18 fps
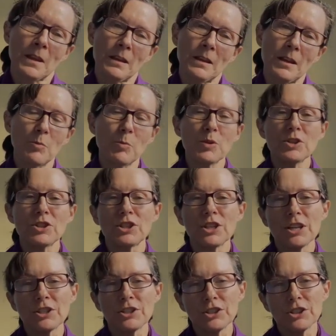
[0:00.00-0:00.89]

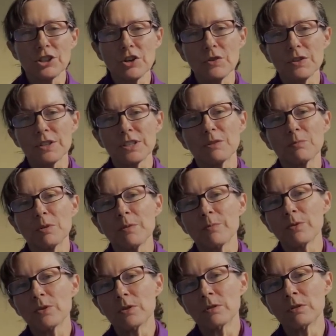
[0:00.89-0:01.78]
appreciation notes to
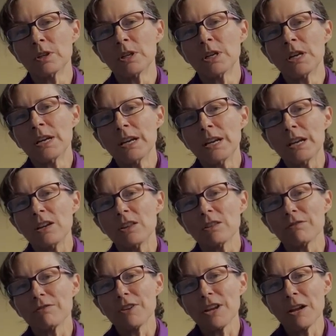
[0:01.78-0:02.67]
people in
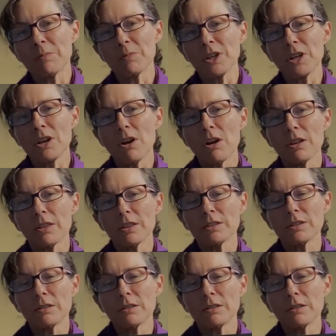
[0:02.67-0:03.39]
the family on the